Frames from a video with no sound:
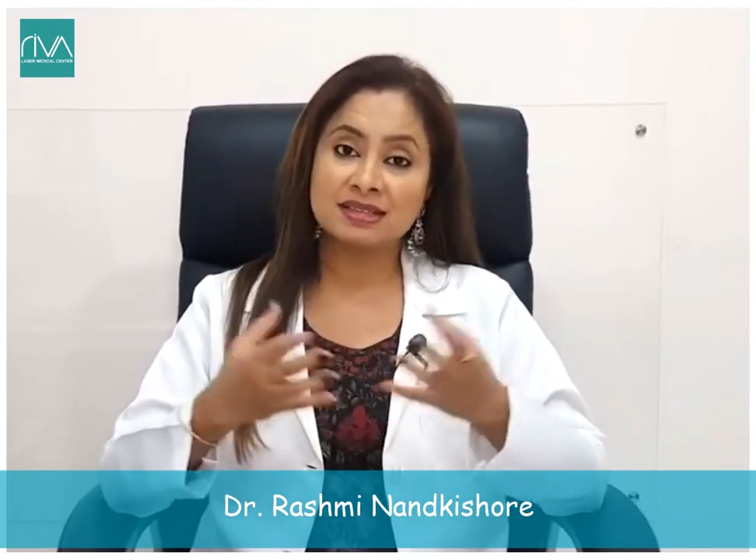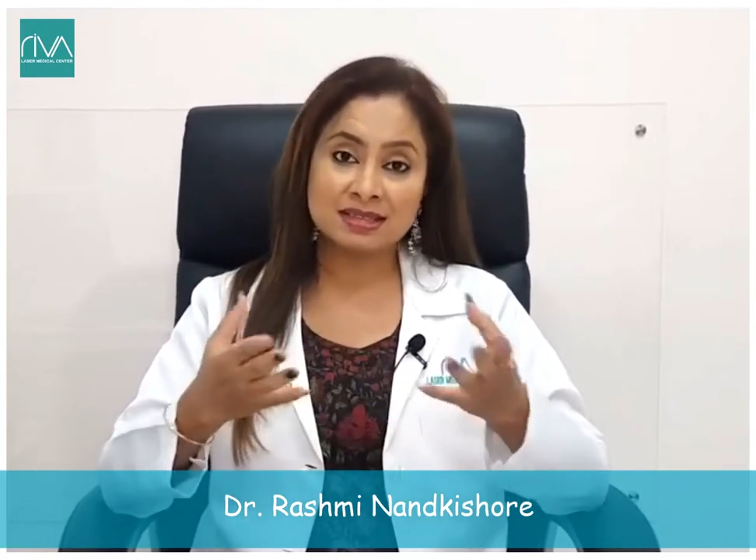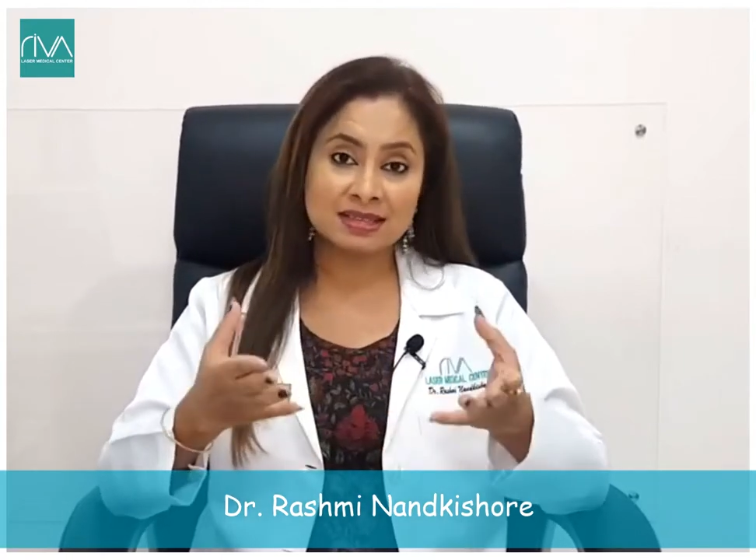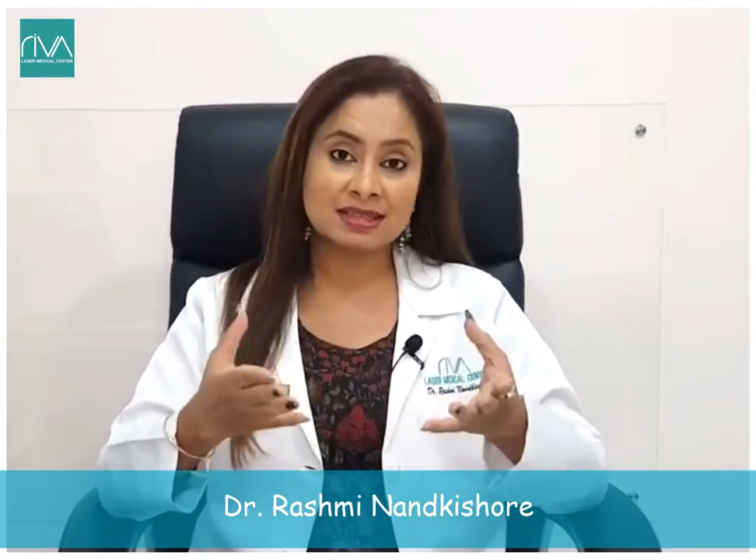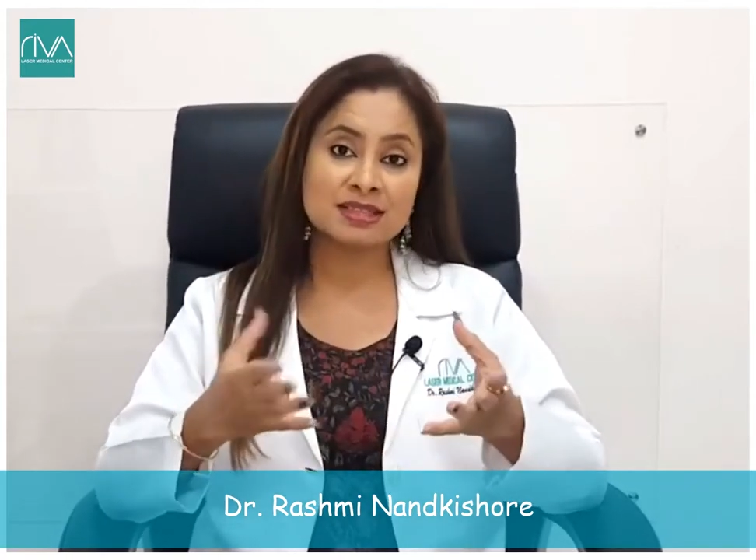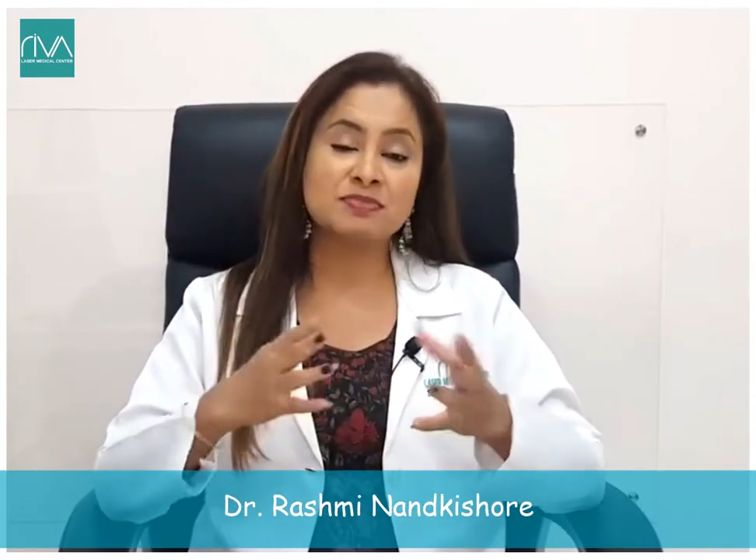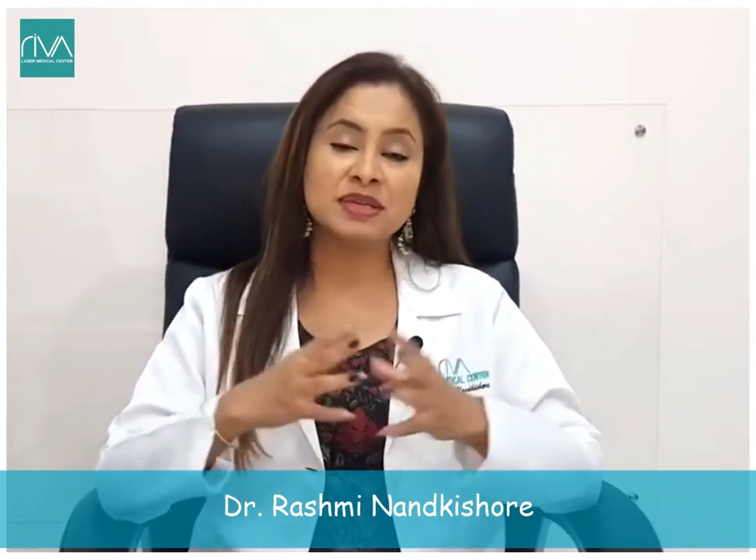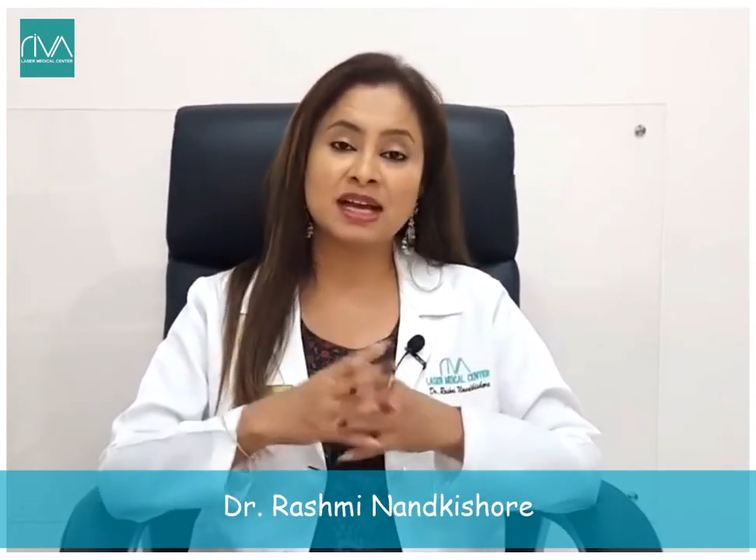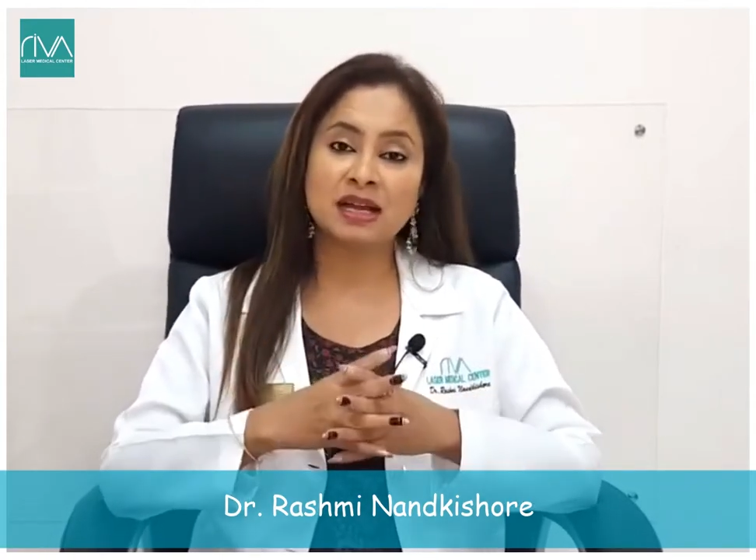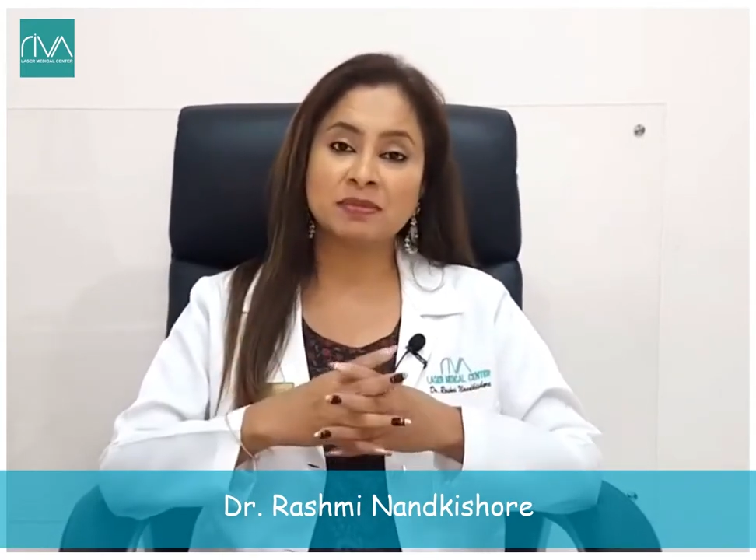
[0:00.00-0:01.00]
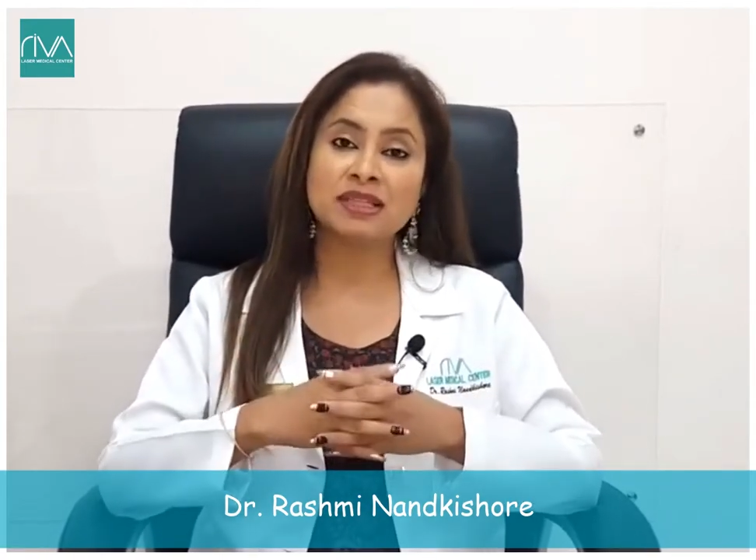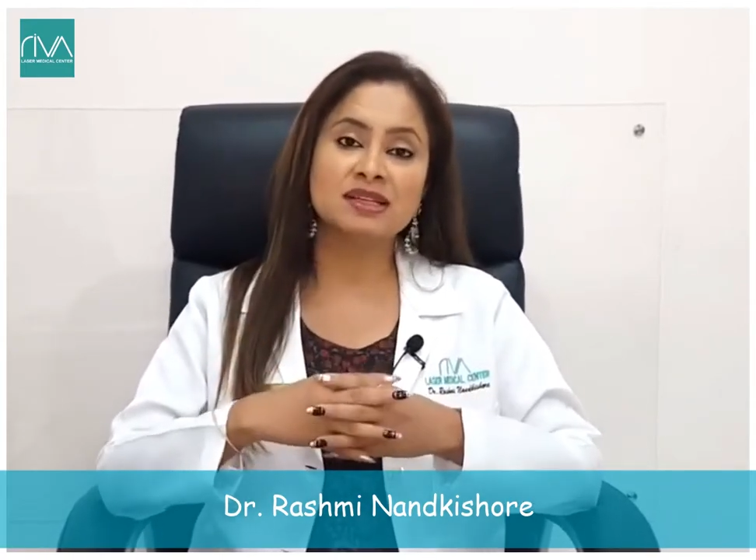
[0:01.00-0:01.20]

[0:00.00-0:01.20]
is this PRP,